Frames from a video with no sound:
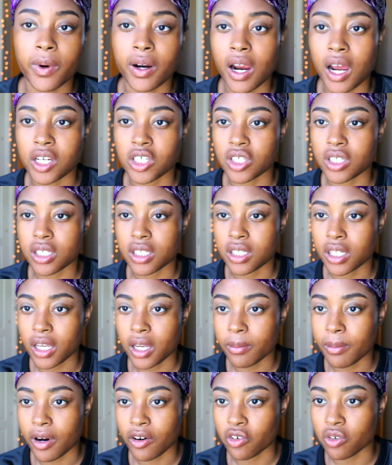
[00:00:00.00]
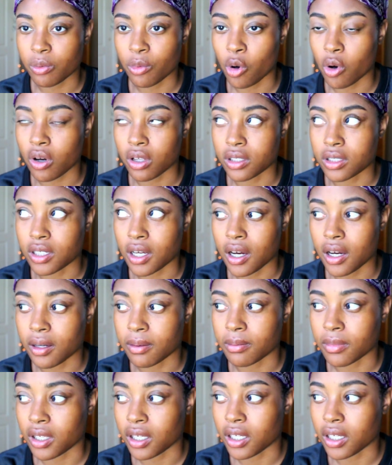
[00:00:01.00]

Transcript: where I just stay in my room all the time.